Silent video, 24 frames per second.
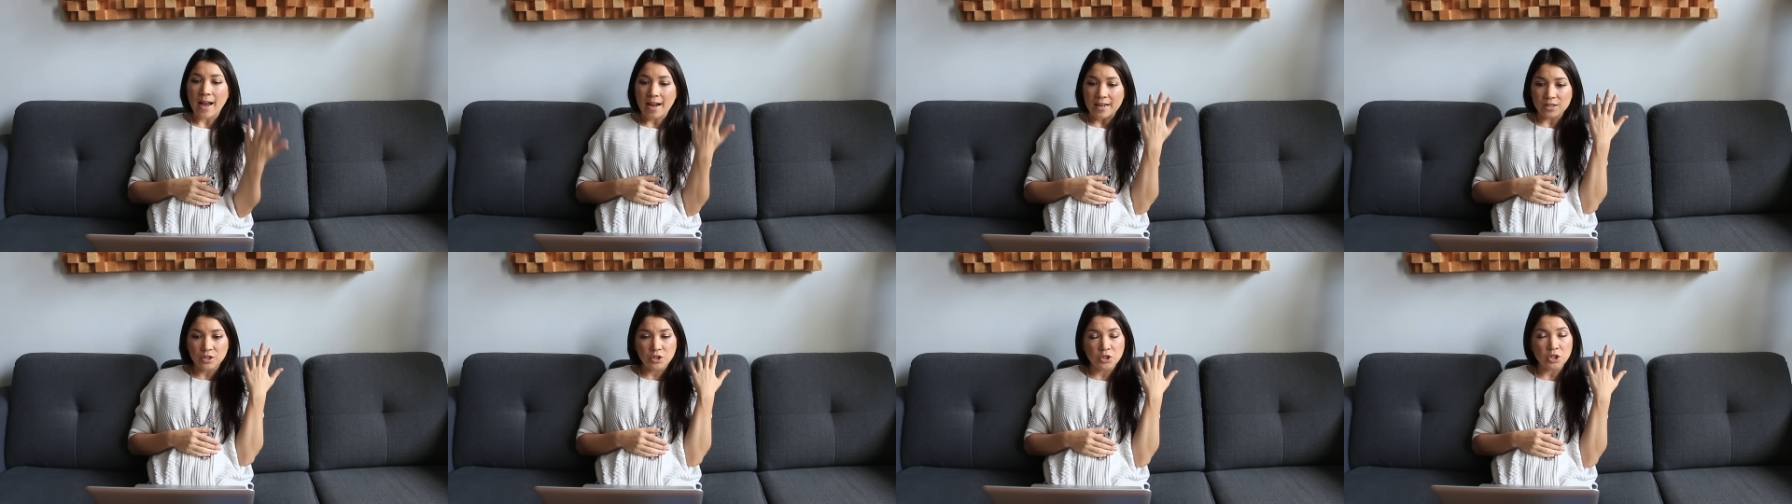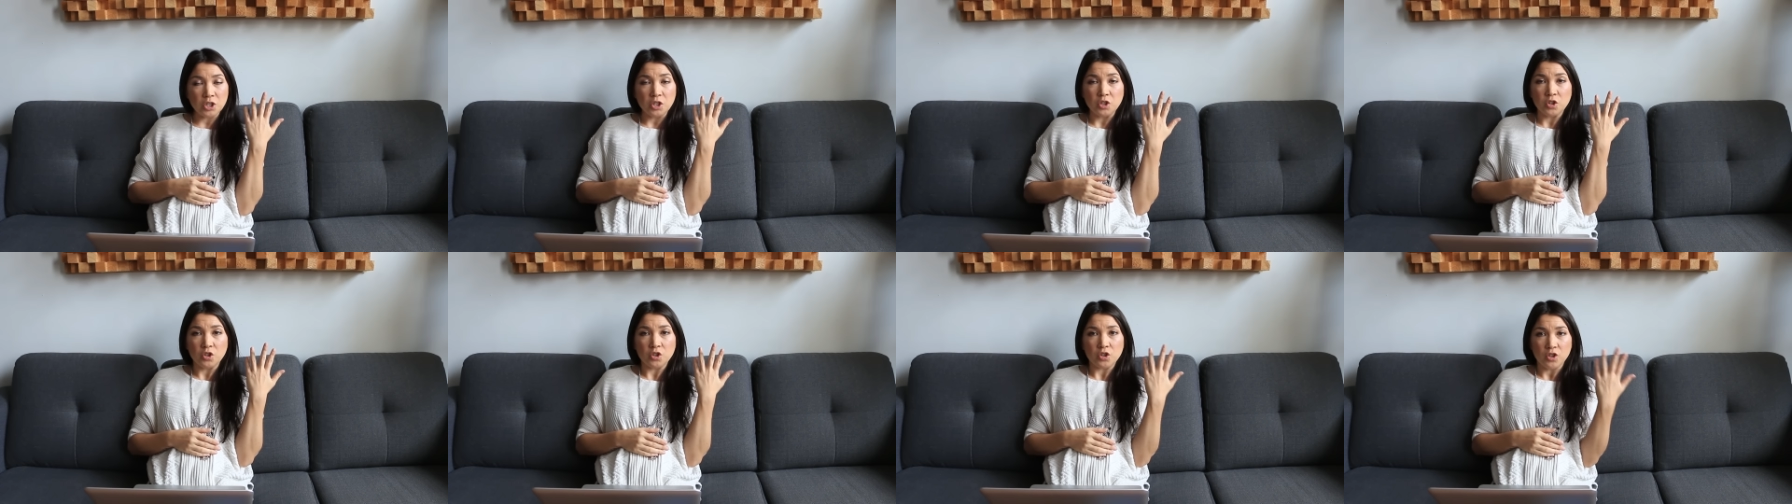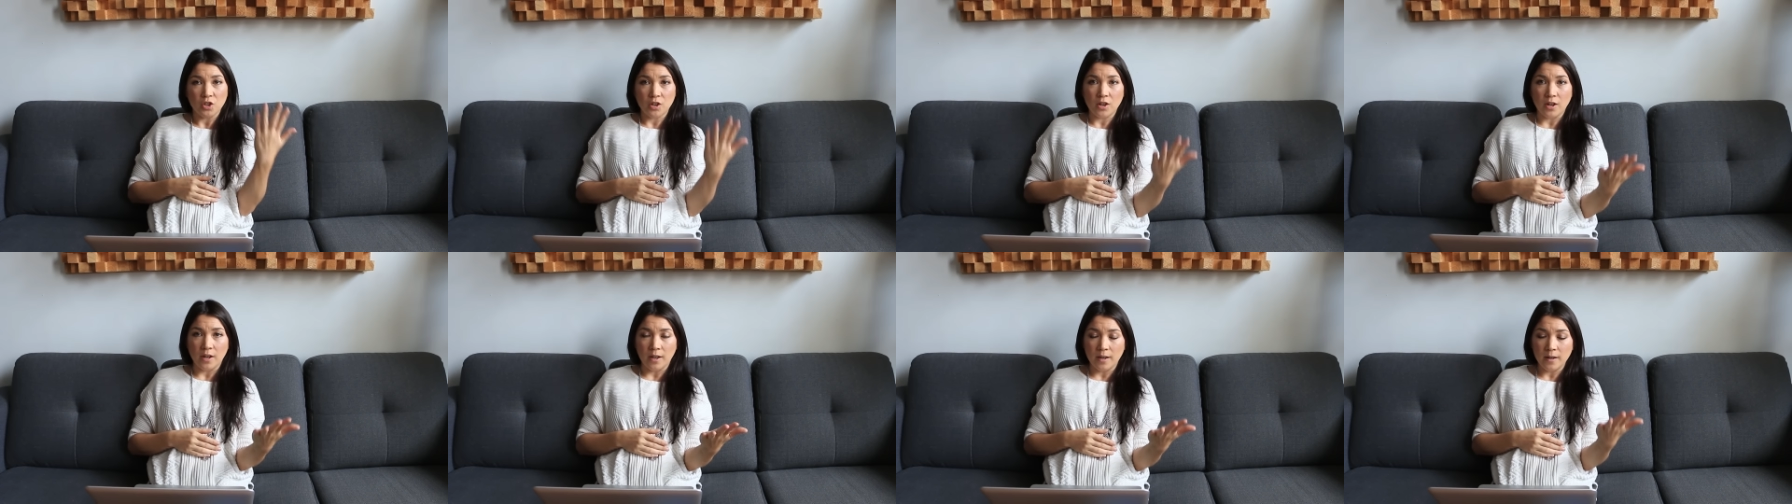as she
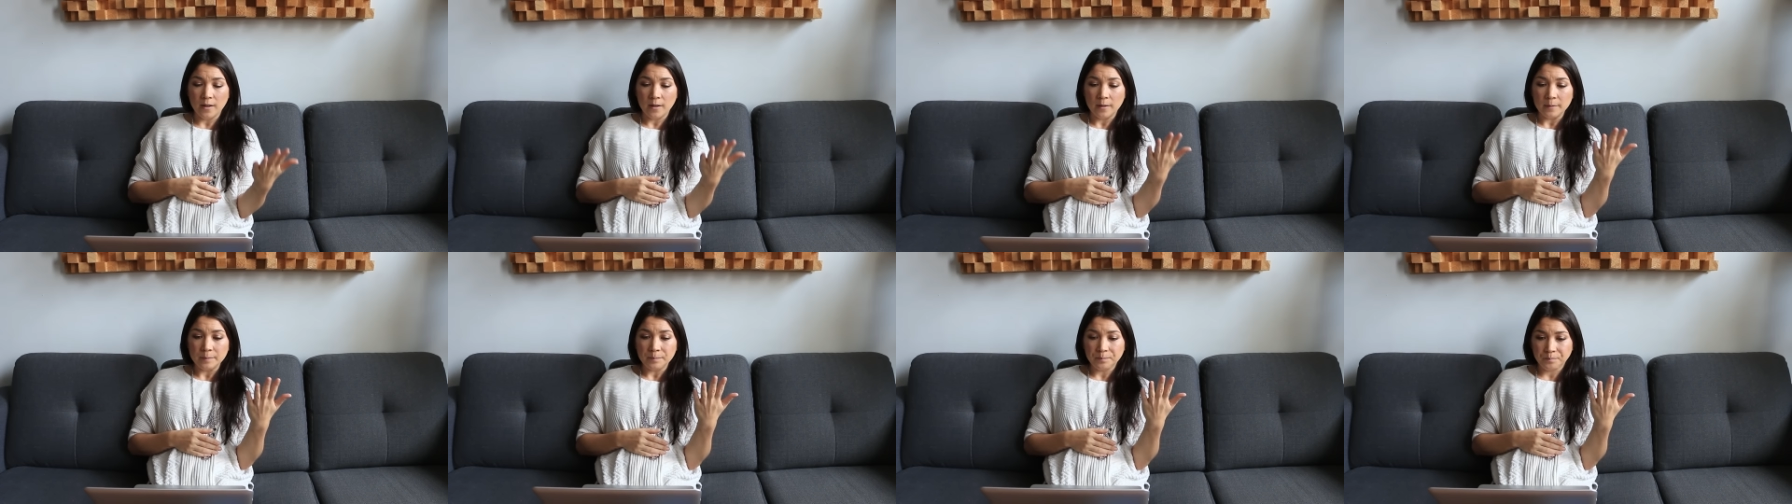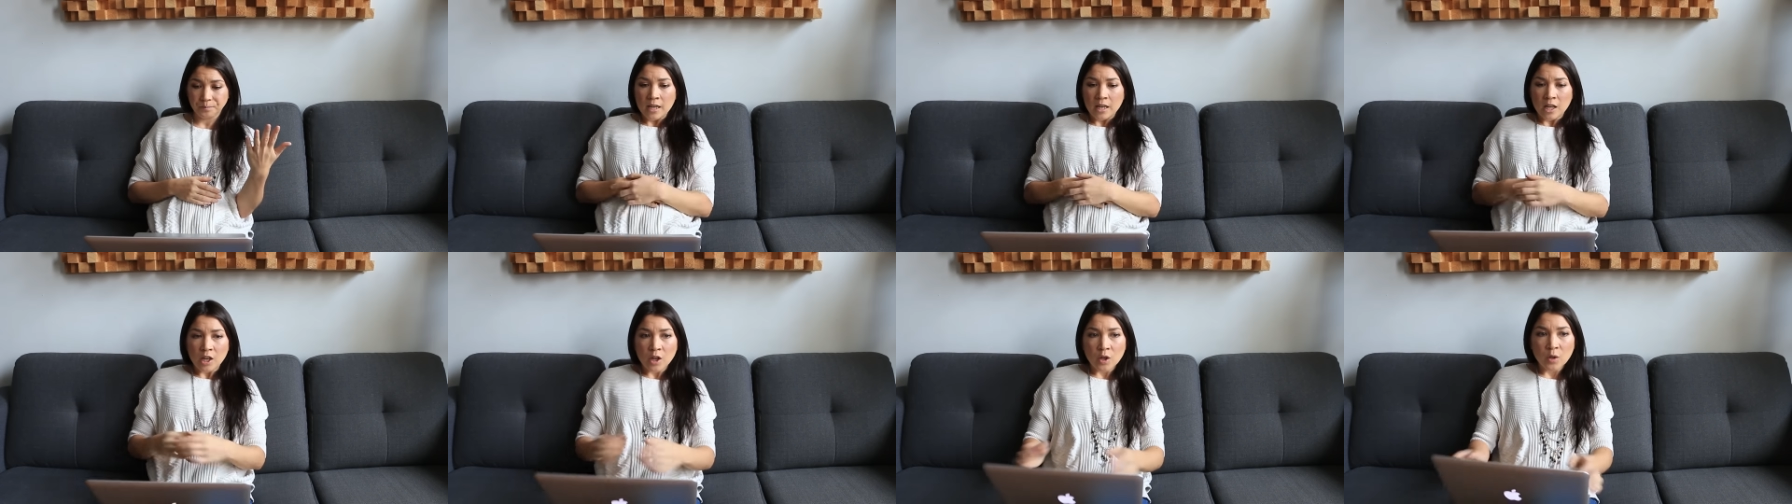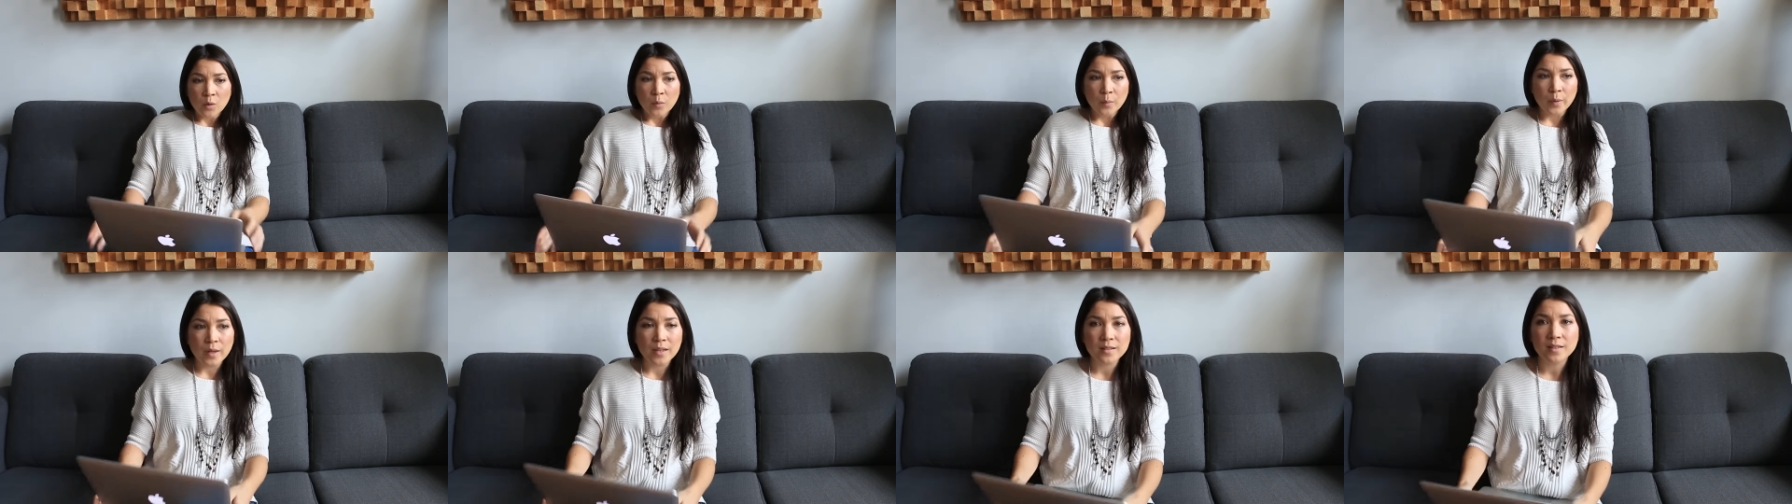should,
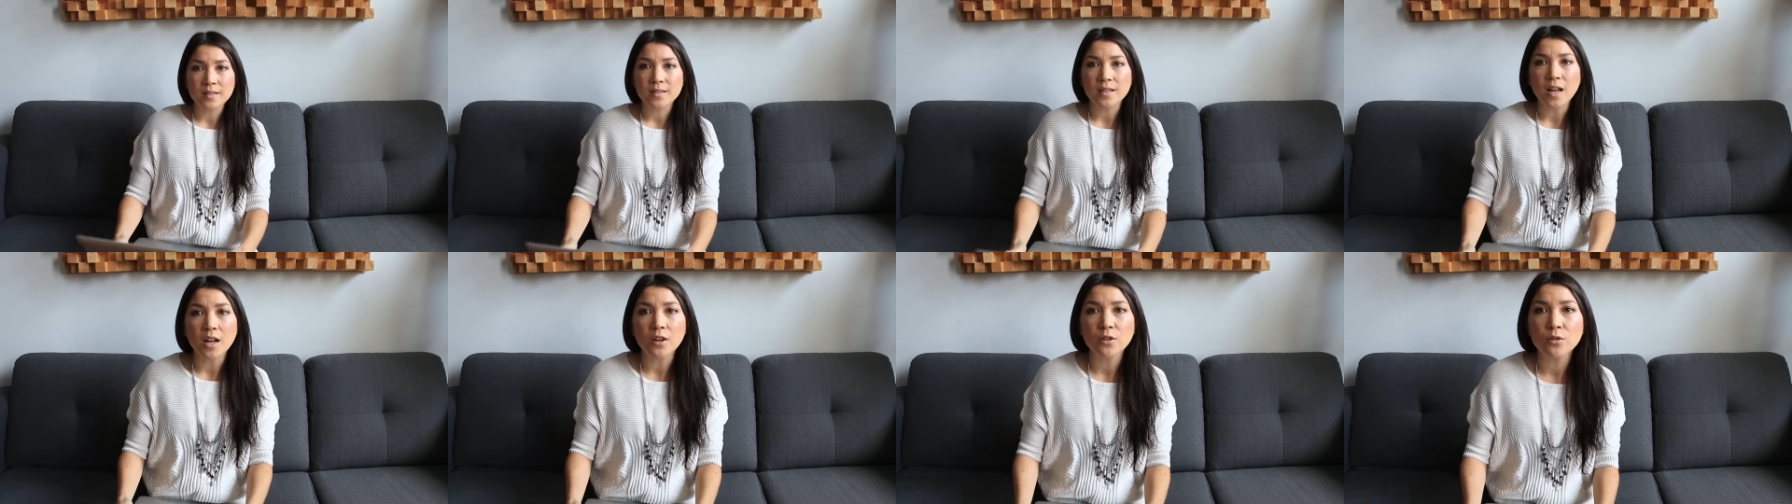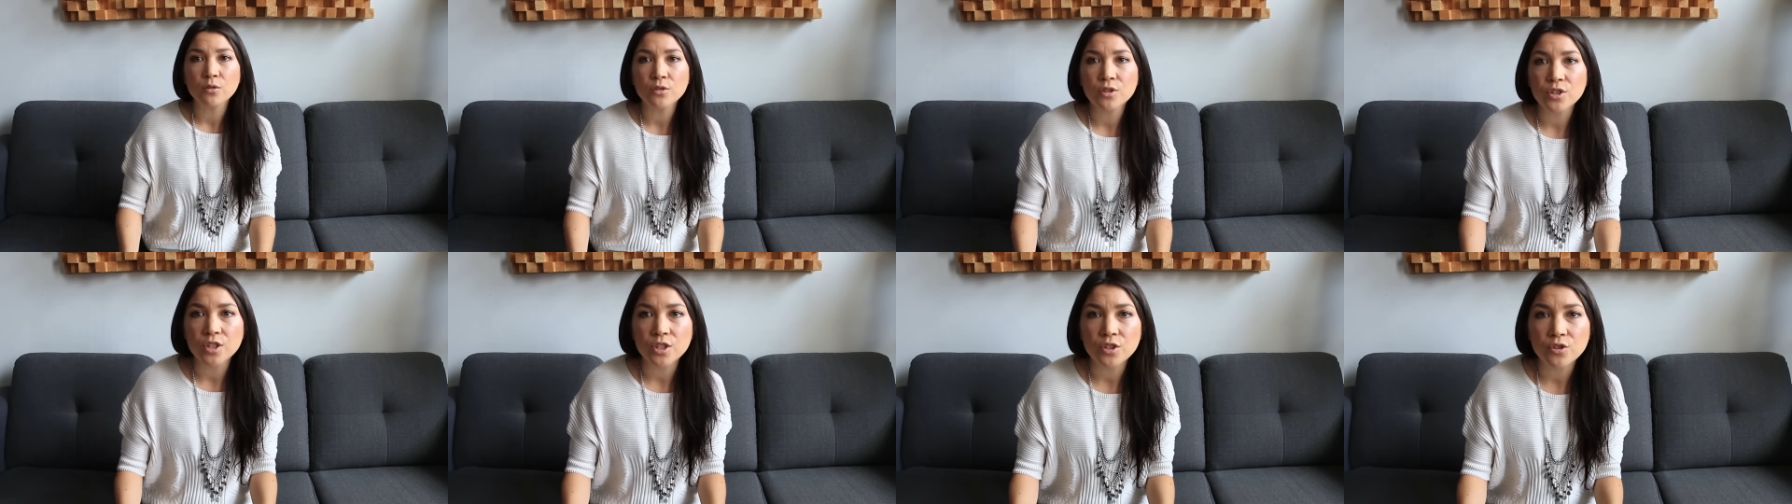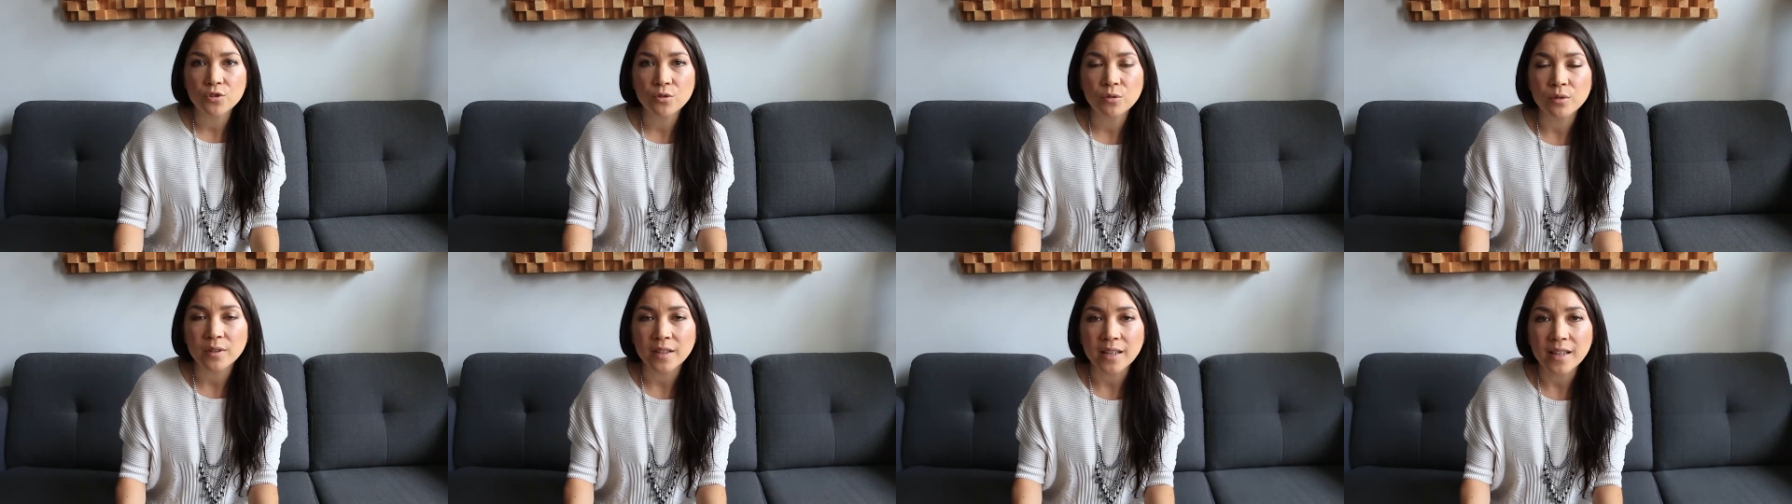because it's not who she
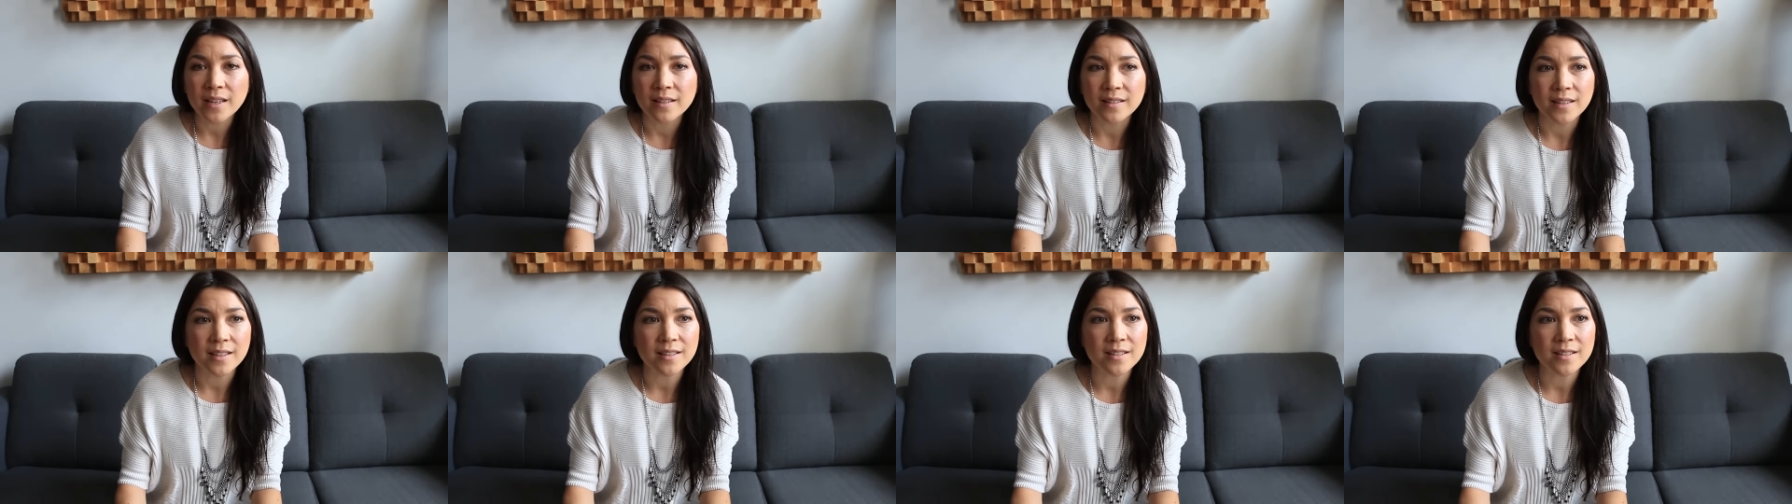truly is.